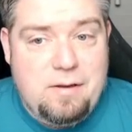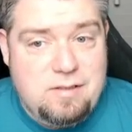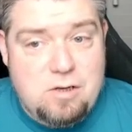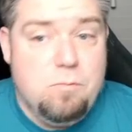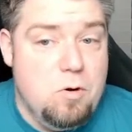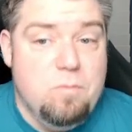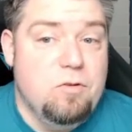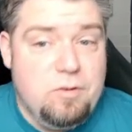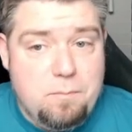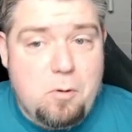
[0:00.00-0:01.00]
but still, movement
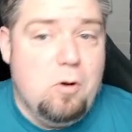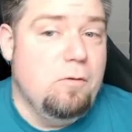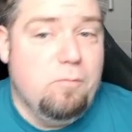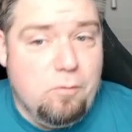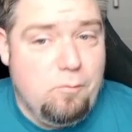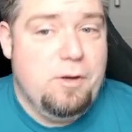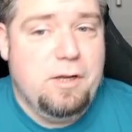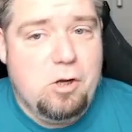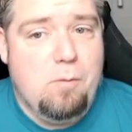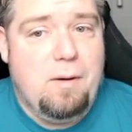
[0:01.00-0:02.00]
was important for
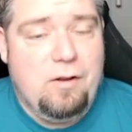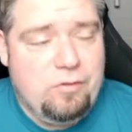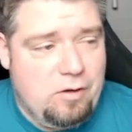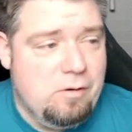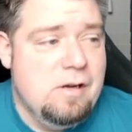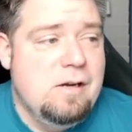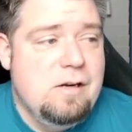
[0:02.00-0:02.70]
avoiding combat, so